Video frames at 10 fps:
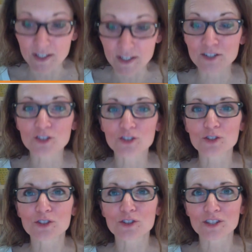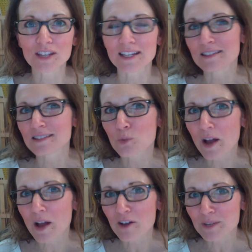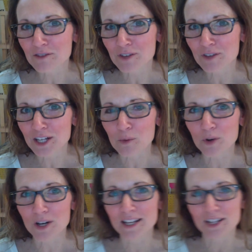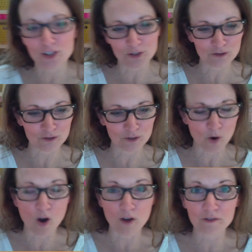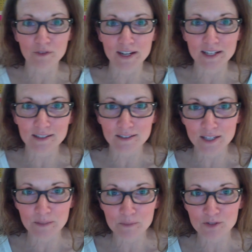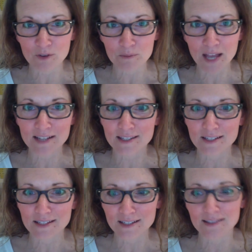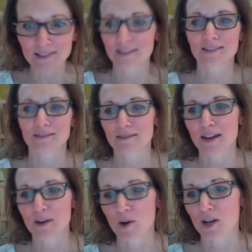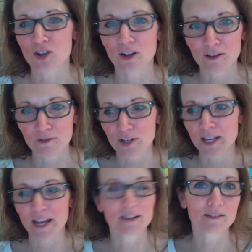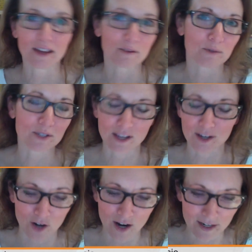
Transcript: And there, there's there's like a 12 minute video where it goes through all the funny clips from last season. That's I watched all over again and again was like crying.